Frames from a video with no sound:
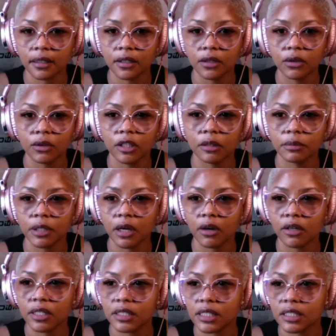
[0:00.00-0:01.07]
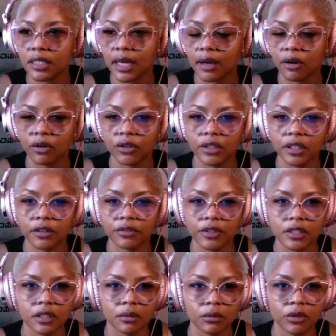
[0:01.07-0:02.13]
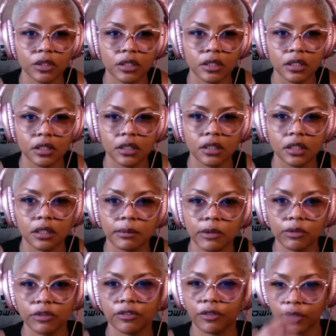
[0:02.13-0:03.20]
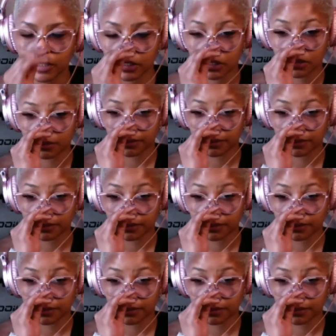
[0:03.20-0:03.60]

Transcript: Hold up, y'all, because it's not on there for some reason. Let me refresh.